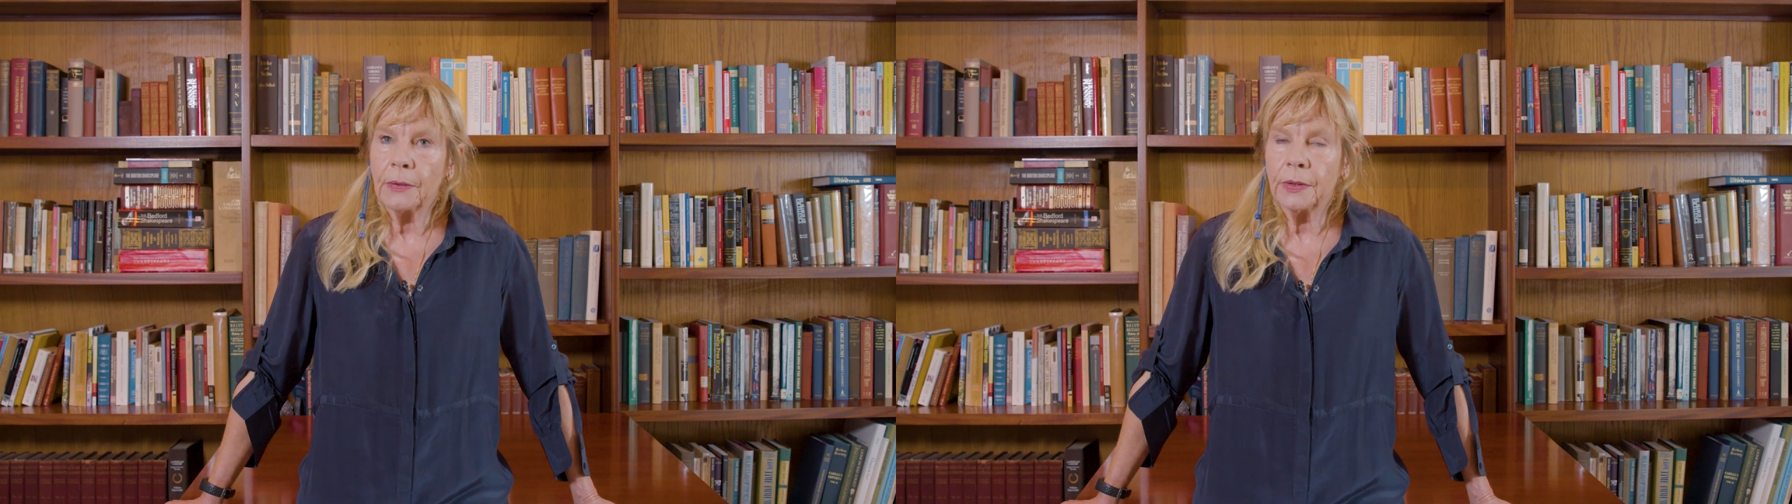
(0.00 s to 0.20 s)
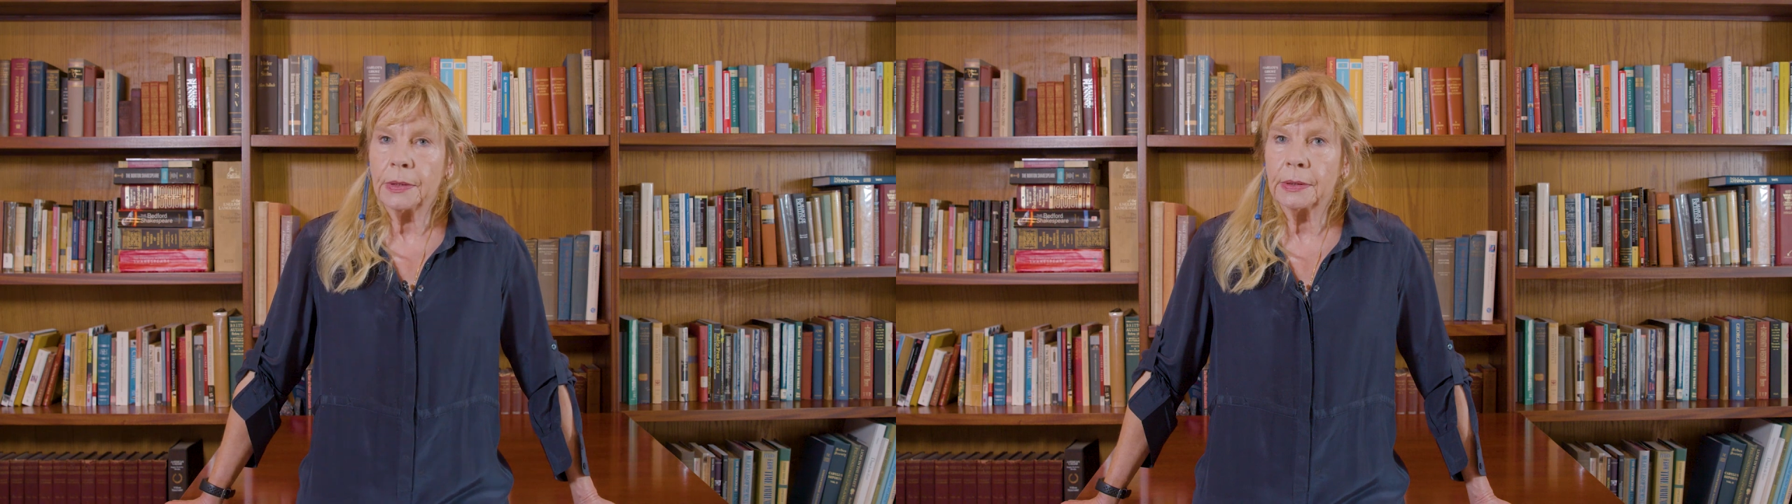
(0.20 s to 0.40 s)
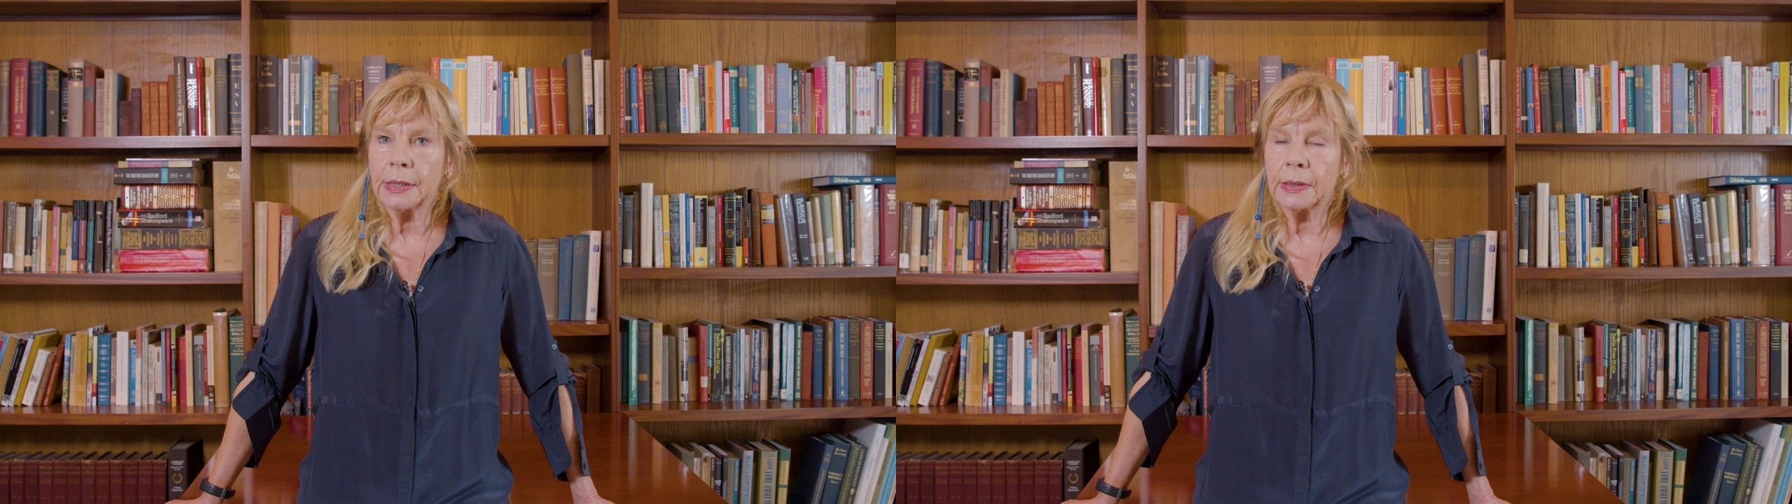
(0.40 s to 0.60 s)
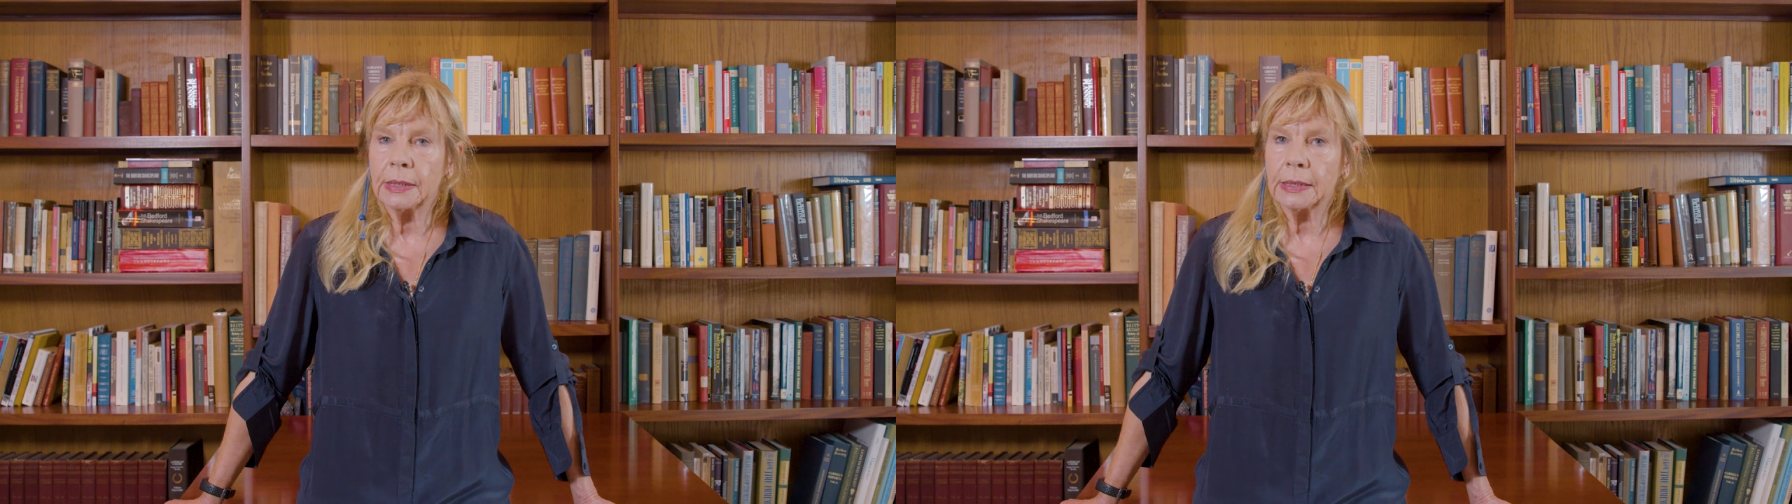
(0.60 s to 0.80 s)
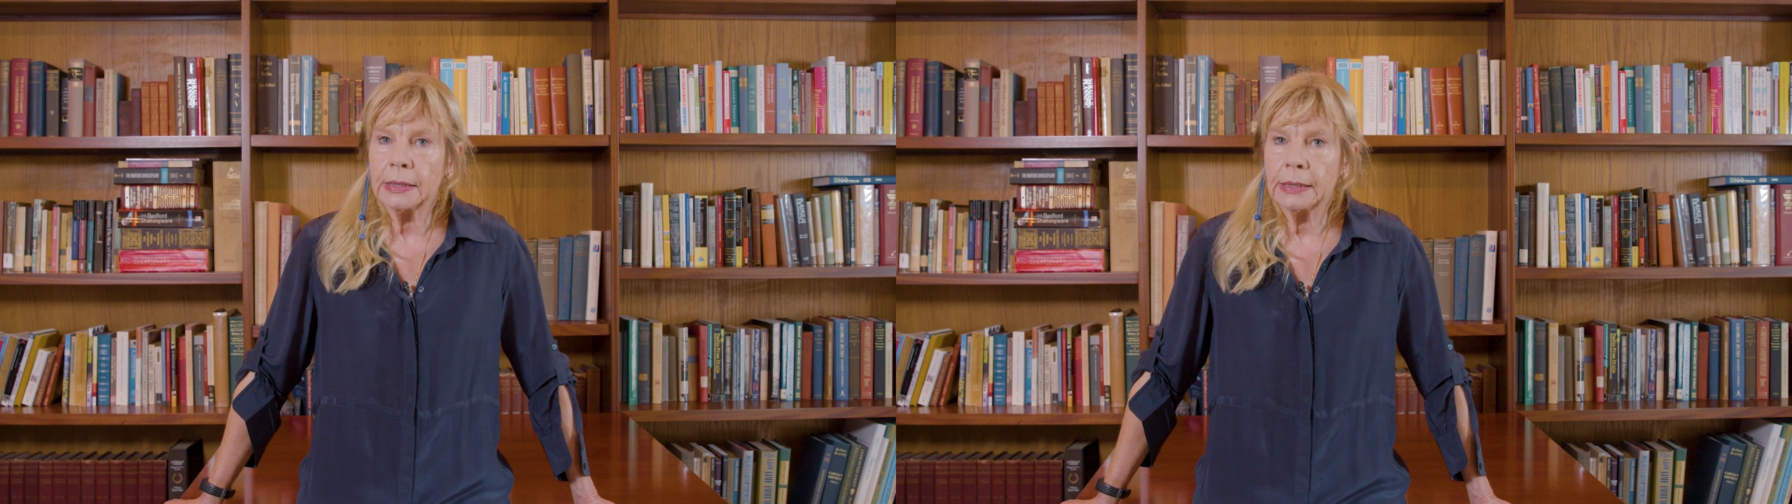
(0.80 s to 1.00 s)

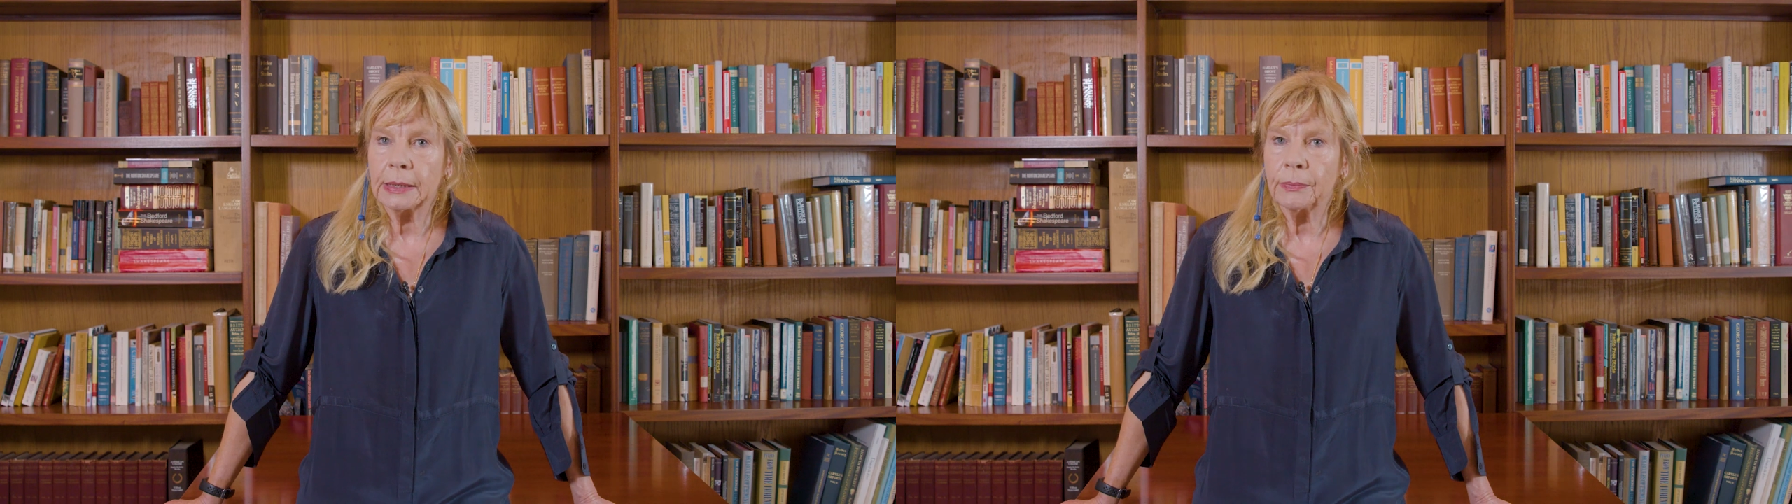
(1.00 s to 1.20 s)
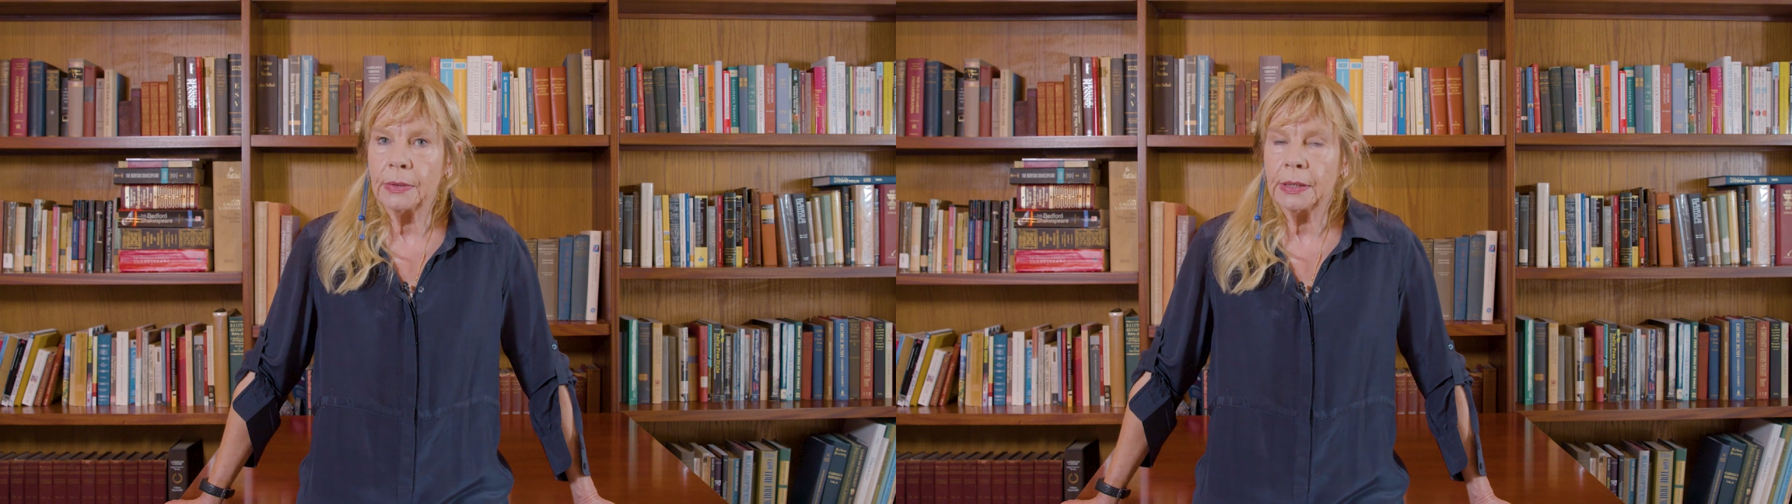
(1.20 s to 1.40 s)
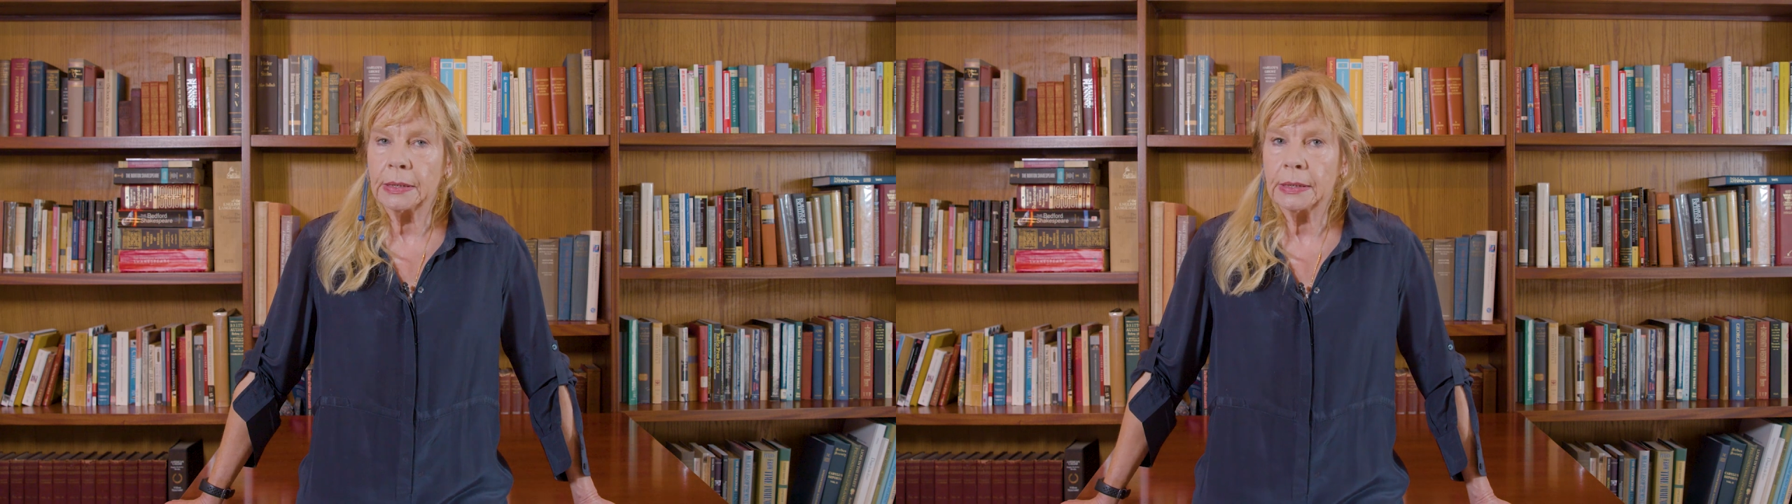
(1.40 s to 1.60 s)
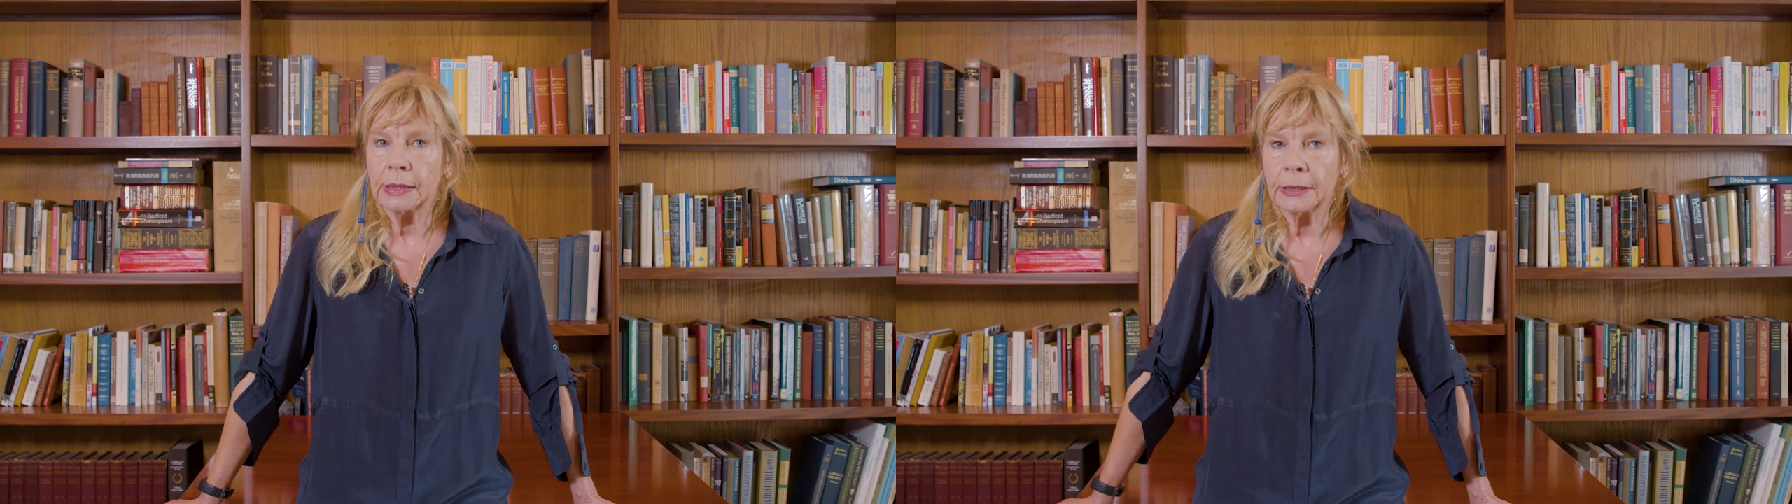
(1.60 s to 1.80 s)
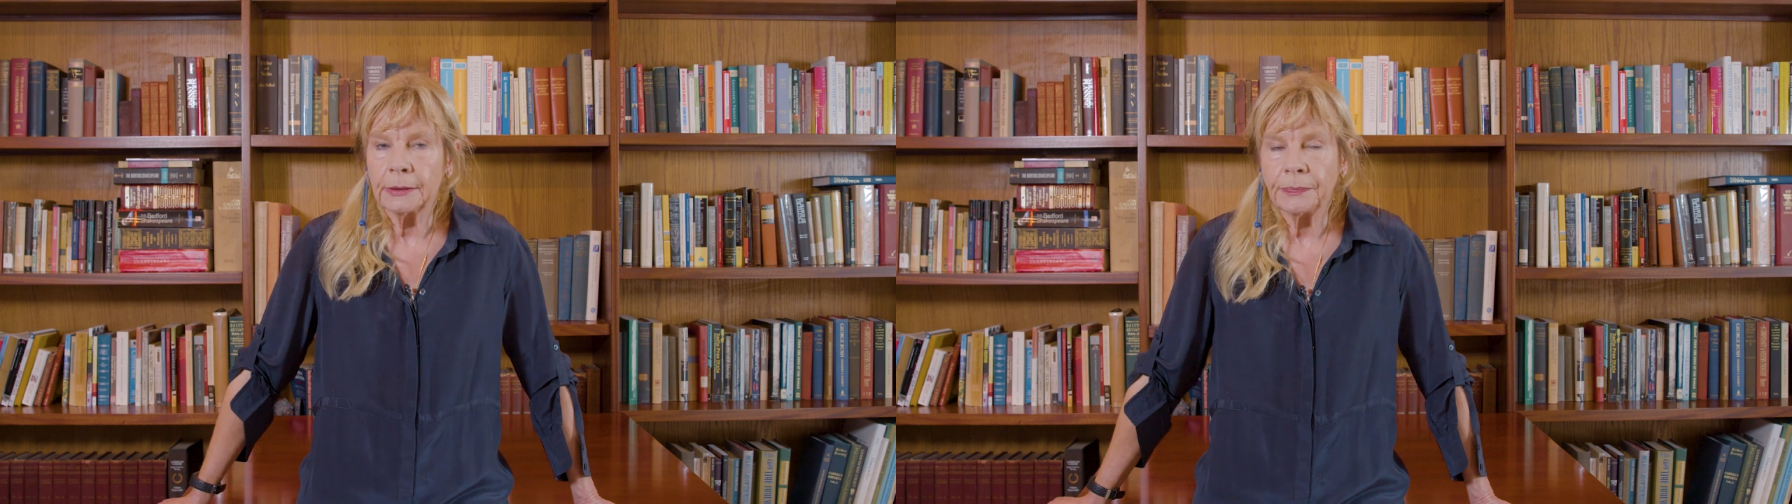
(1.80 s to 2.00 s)

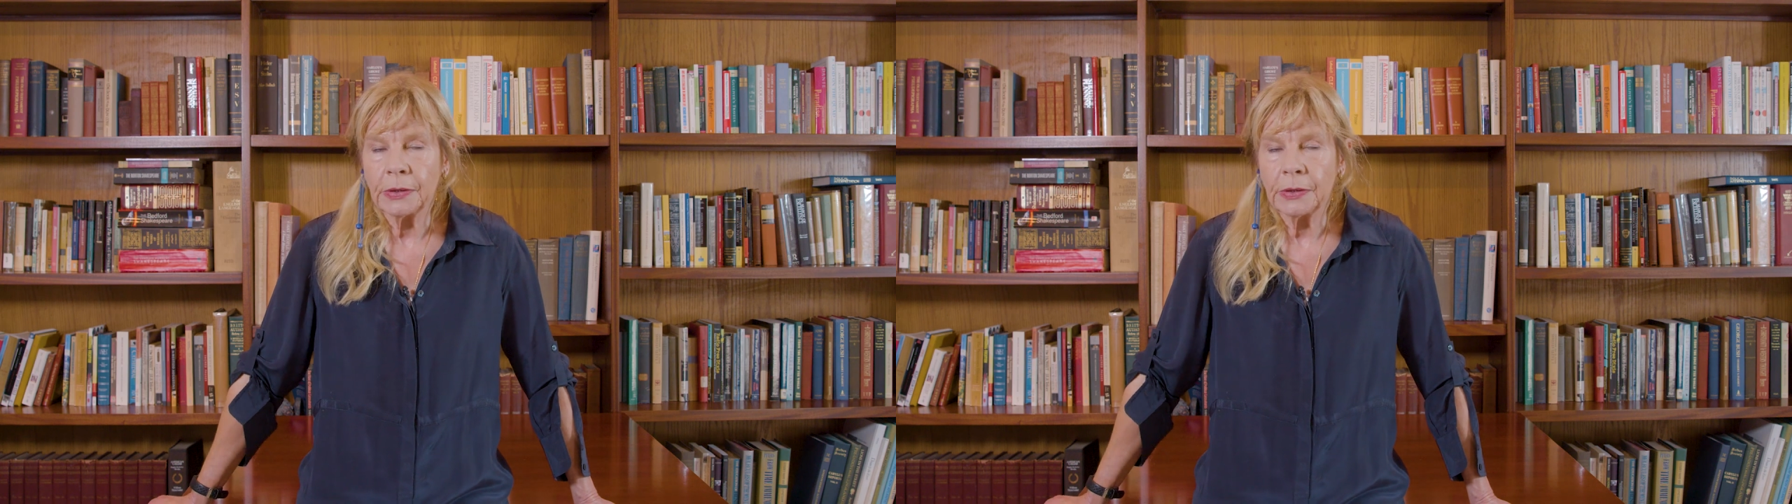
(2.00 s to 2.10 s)
that